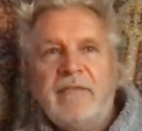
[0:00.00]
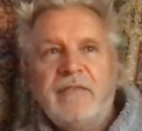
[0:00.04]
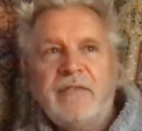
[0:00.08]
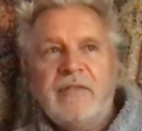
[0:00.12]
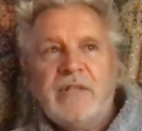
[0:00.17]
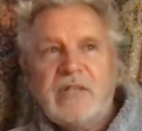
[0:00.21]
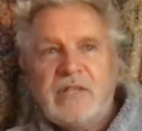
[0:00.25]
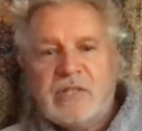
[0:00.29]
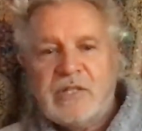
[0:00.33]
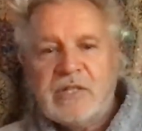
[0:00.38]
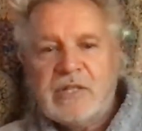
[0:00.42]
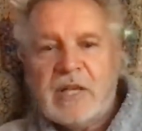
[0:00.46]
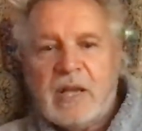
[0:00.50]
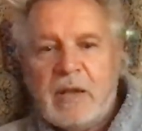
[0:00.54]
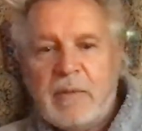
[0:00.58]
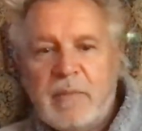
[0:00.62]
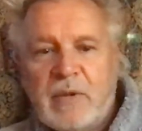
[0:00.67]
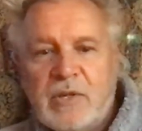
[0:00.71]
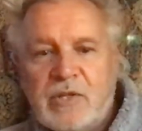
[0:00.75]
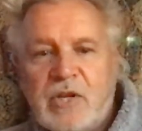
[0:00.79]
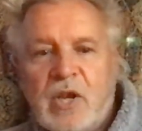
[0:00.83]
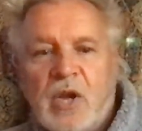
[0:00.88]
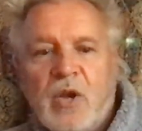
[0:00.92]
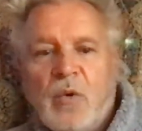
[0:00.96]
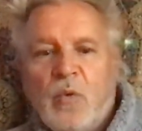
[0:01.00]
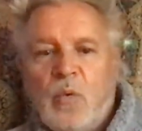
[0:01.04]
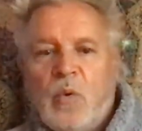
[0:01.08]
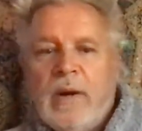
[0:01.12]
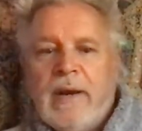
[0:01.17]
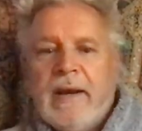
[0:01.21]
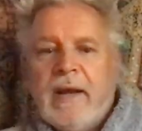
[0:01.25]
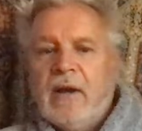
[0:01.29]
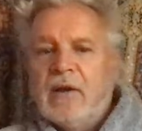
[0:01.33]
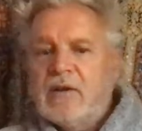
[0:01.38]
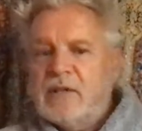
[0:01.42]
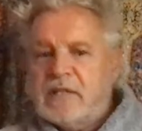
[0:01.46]
and this is how much we're
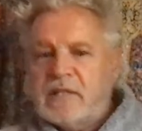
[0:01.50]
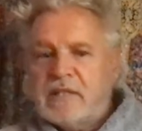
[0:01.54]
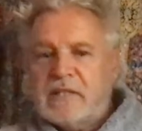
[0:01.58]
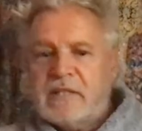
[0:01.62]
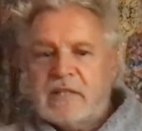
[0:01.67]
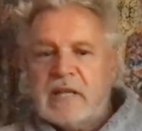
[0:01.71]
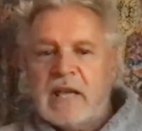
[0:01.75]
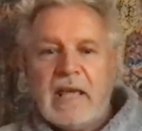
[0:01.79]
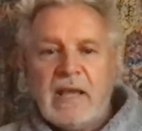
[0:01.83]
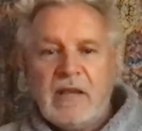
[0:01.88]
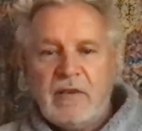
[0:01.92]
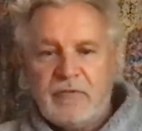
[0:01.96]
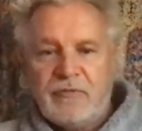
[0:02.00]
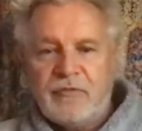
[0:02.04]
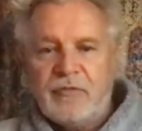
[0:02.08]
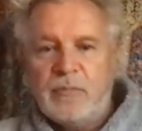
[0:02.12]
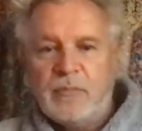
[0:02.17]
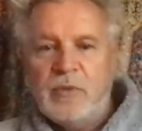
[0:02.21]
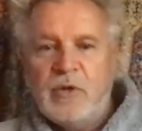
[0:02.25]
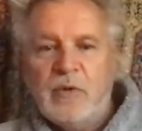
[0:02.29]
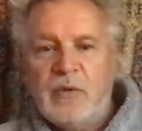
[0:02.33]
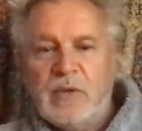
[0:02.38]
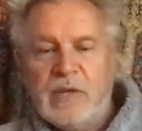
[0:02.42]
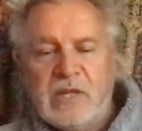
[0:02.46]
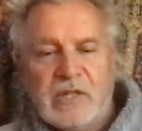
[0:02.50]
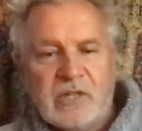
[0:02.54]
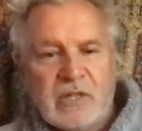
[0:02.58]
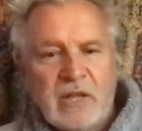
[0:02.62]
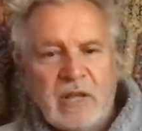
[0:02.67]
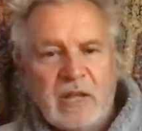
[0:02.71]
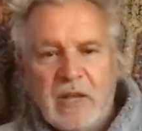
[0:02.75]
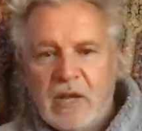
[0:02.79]
going to take from you in this.